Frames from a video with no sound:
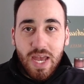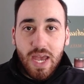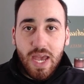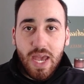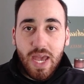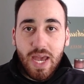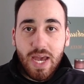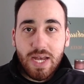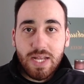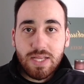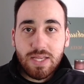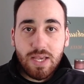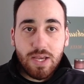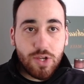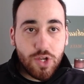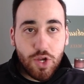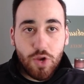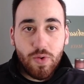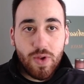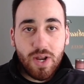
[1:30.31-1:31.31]
And
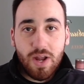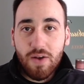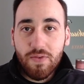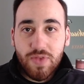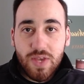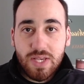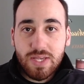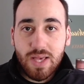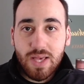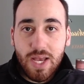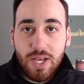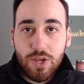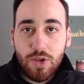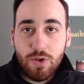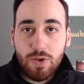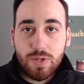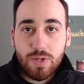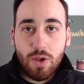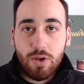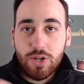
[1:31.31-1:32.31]
sure enough, these
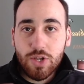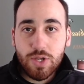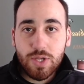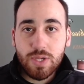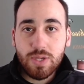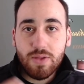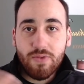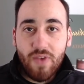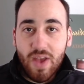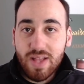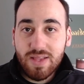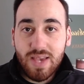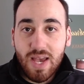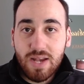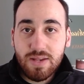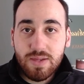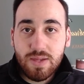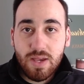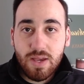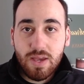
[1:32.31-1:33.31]
lectures are just
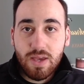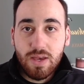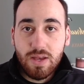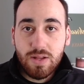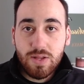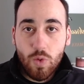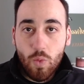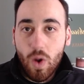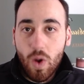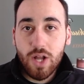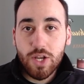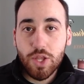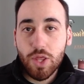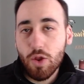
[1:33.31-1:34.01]
fantastic to watch.